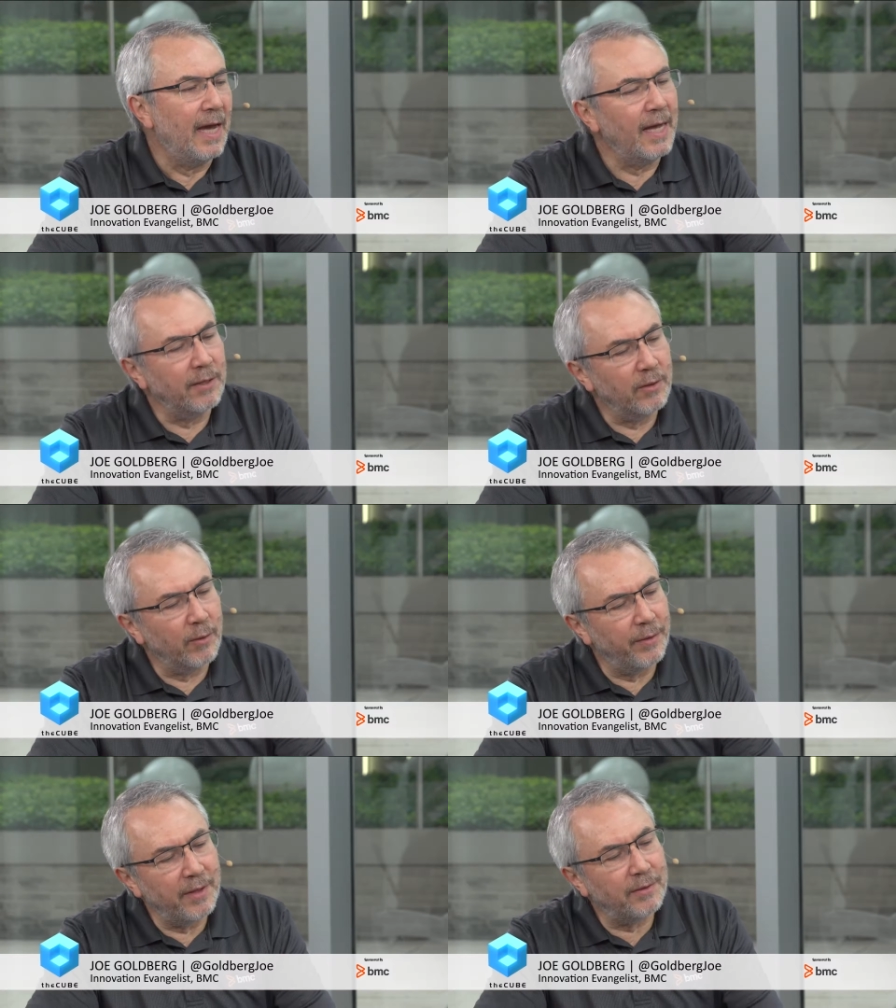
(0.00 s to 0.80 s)
and you know,
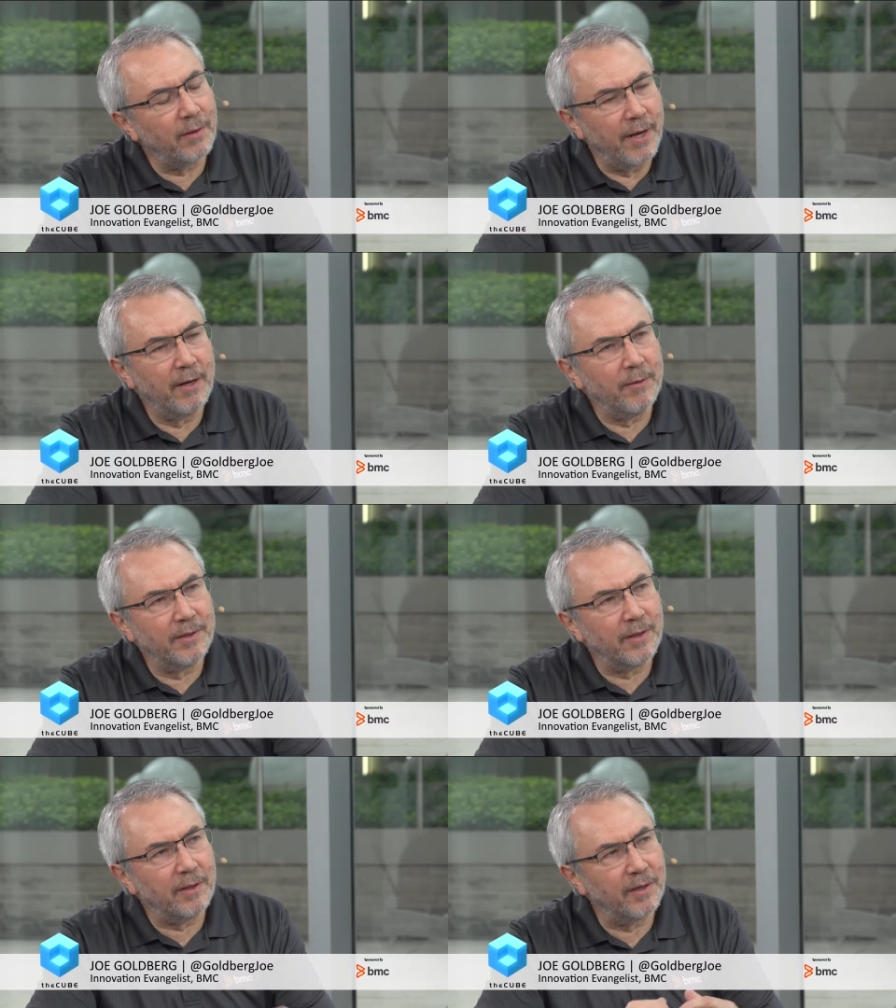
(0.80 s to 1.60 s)
these are
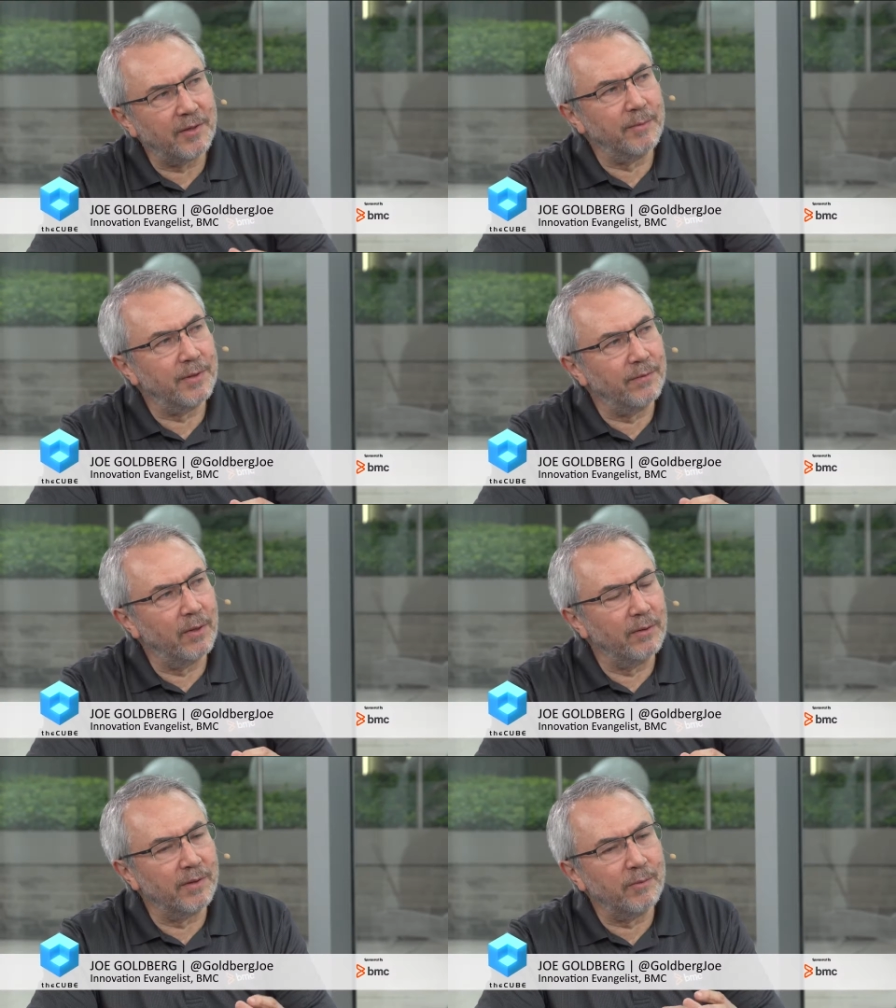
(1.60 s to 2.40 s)
areas that customers have
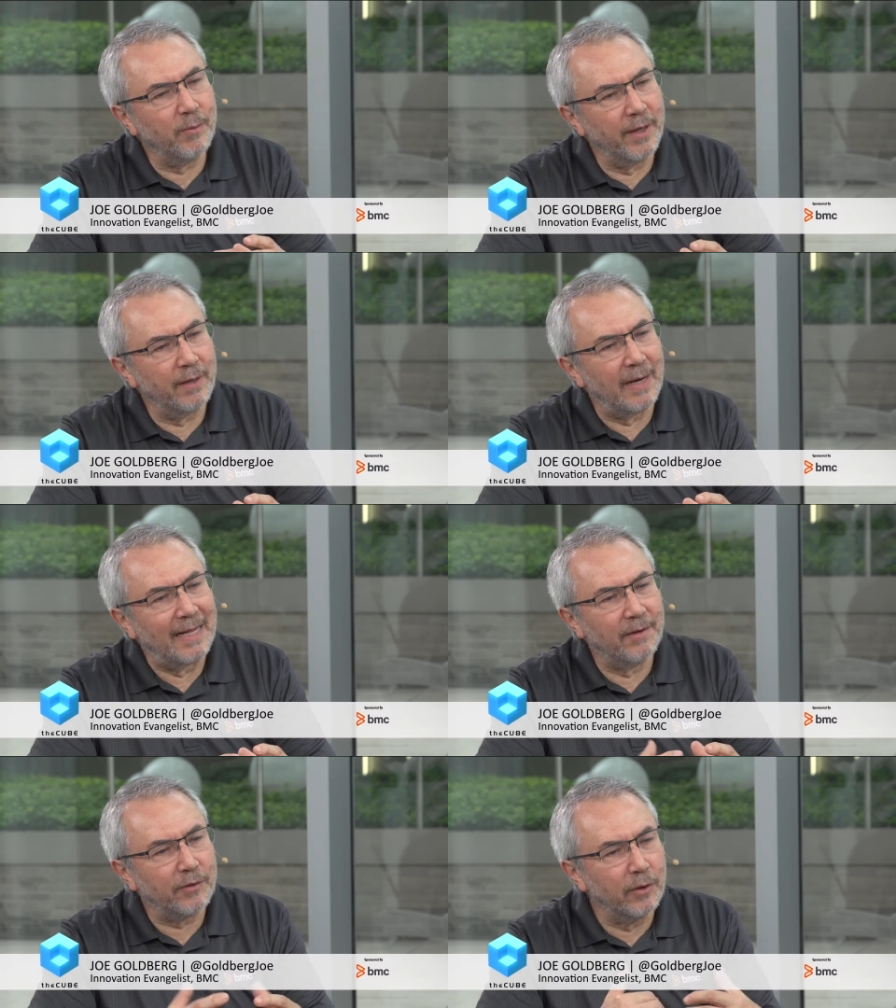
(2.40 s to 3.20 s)
told us where
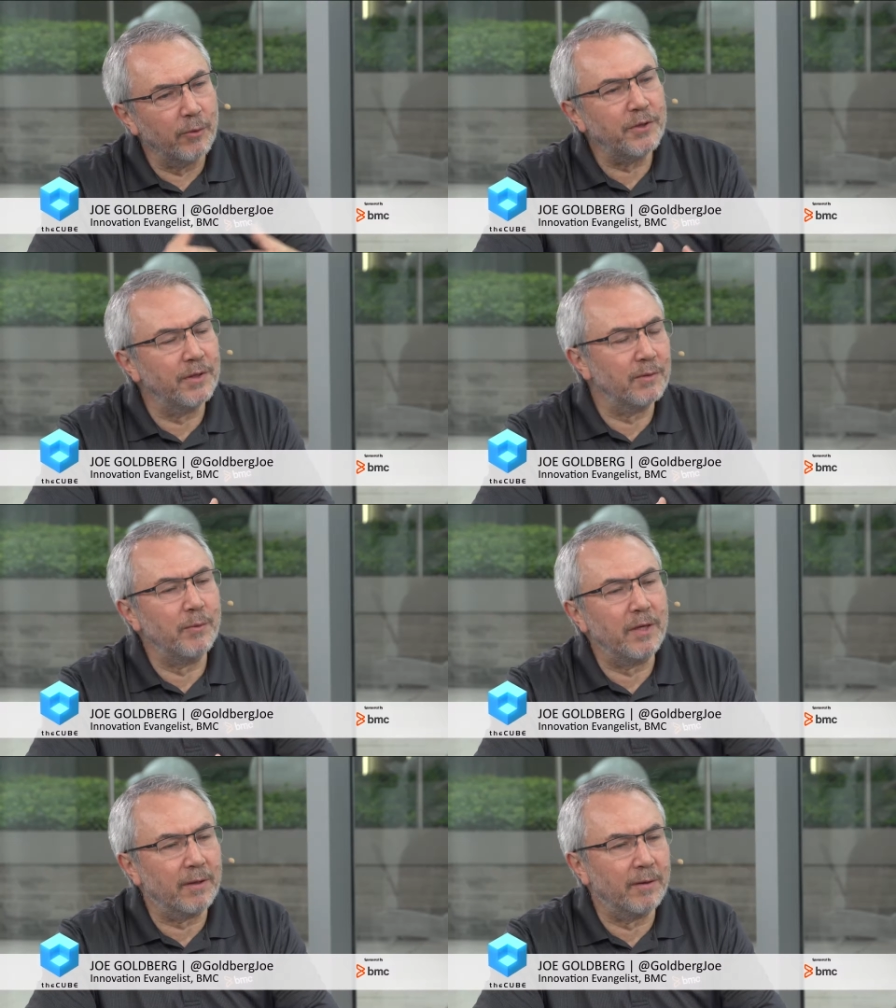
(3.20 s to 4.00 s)
the solutions
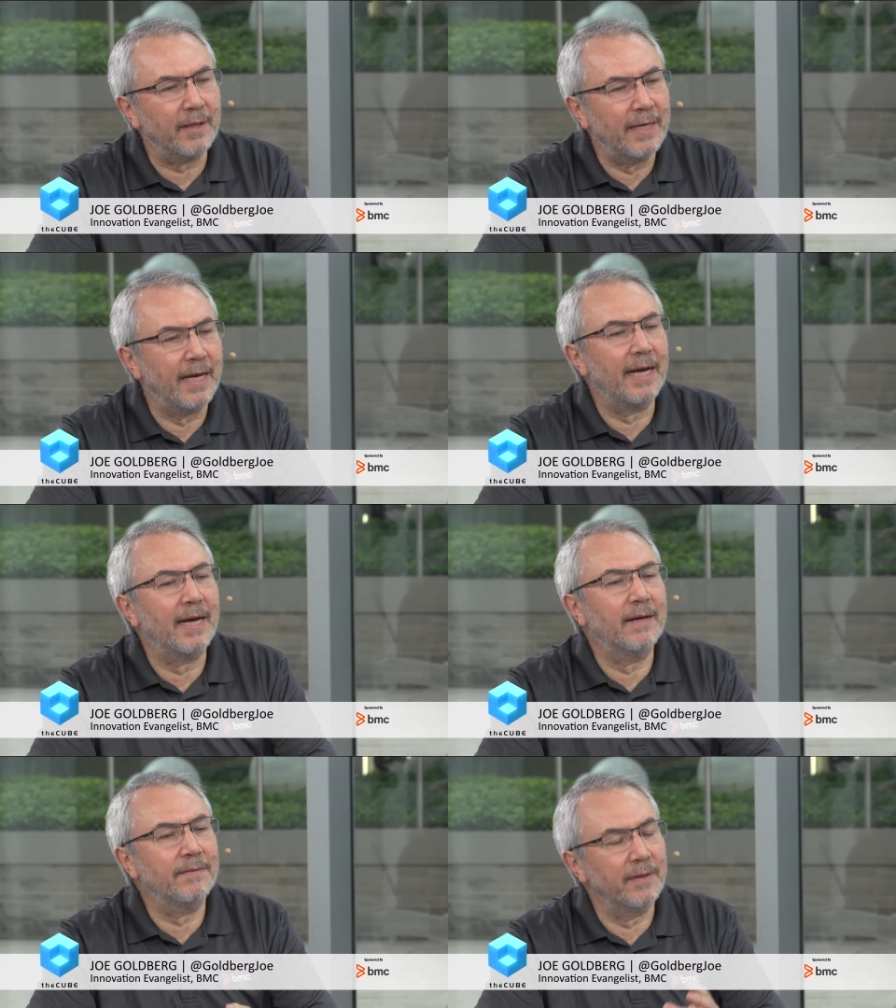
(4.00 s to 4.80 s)
we currently
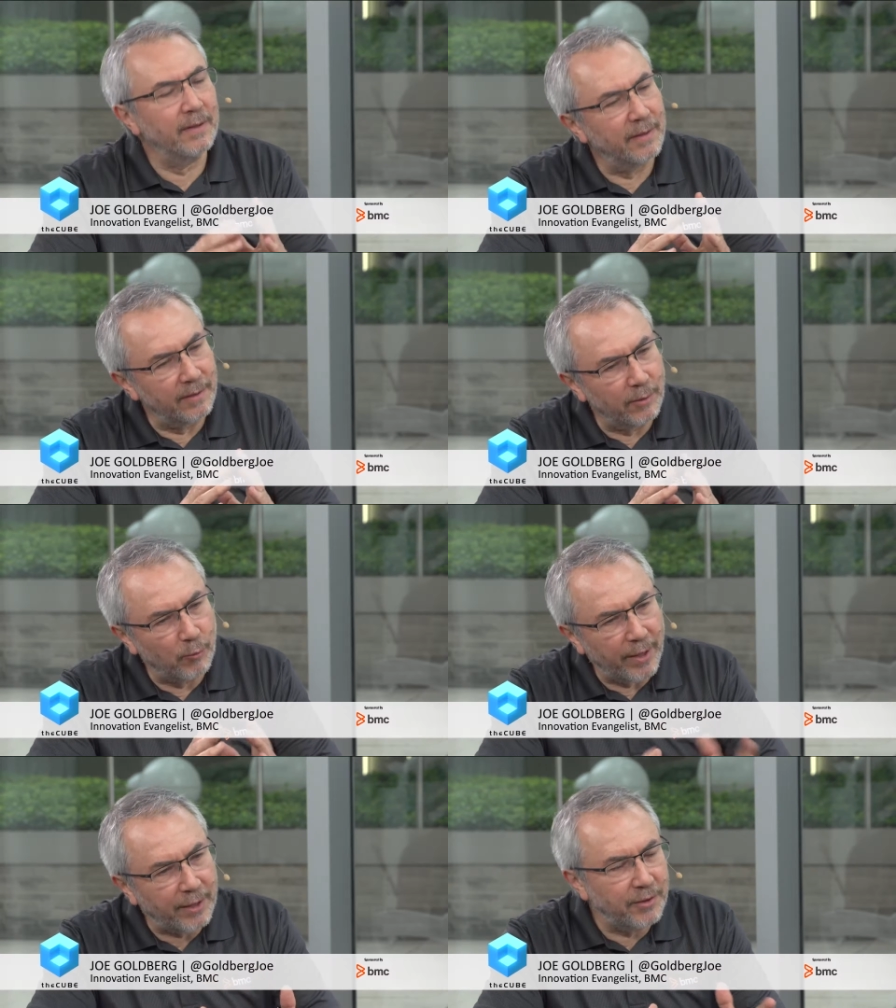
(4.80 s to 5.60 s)
have and the
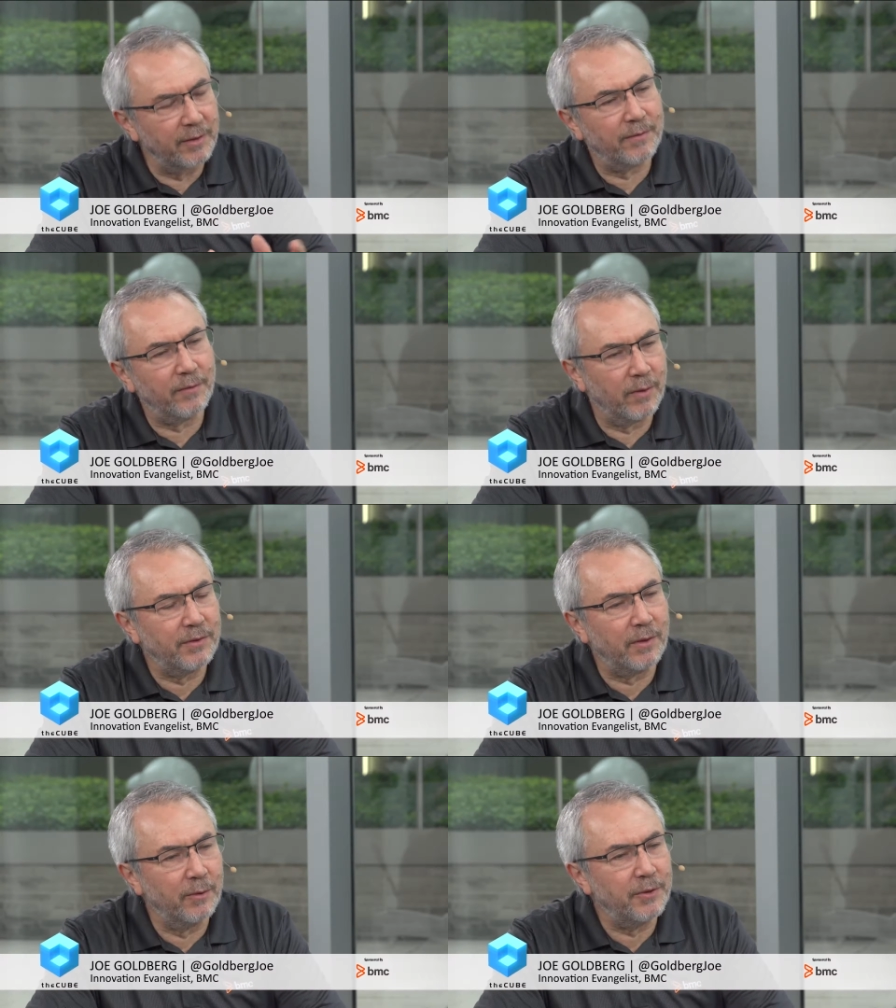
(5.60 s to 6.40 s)
directions for those
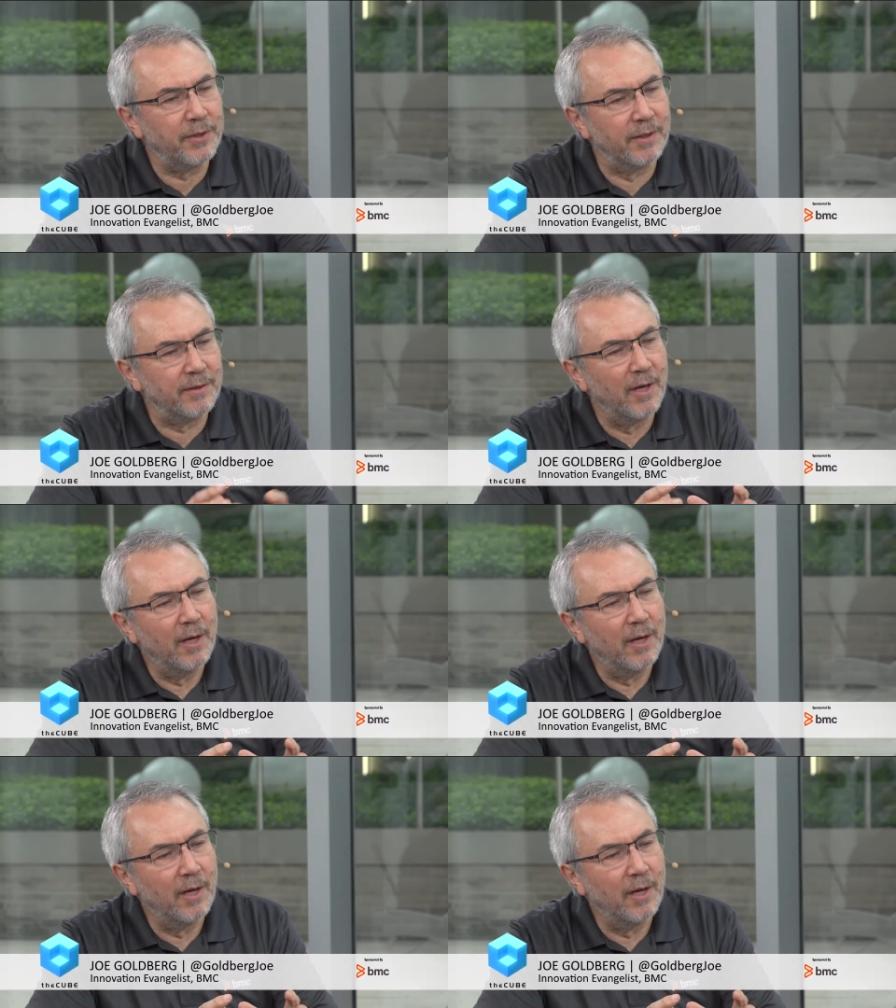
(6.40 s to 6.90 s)
solutions